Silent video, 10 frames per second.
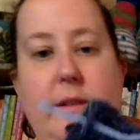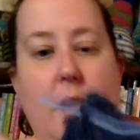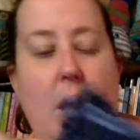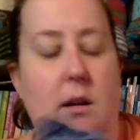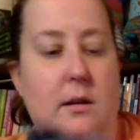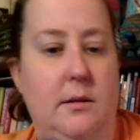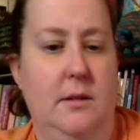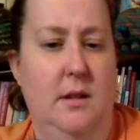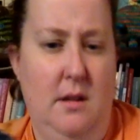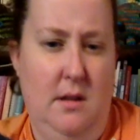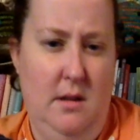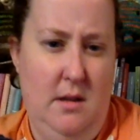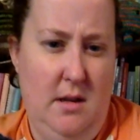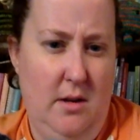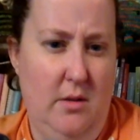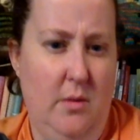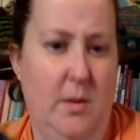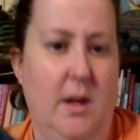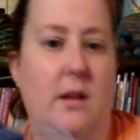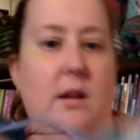sock. I don't know
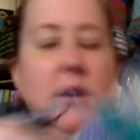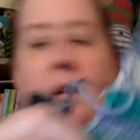what color.